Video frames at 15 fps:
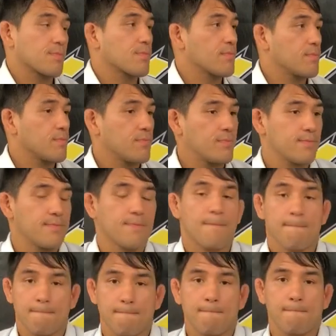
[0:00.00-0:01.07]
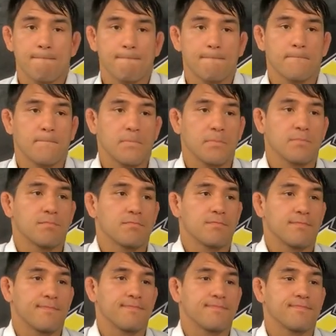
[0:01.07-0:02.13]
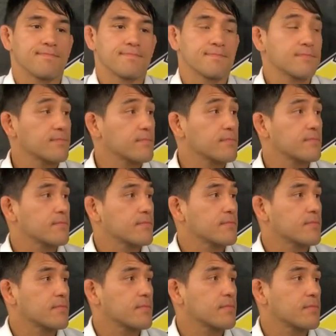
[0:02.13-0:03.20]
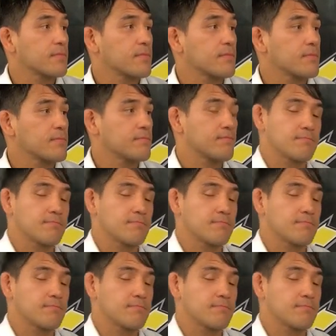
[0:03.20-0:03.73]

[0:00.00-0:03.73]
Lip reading: [no speech]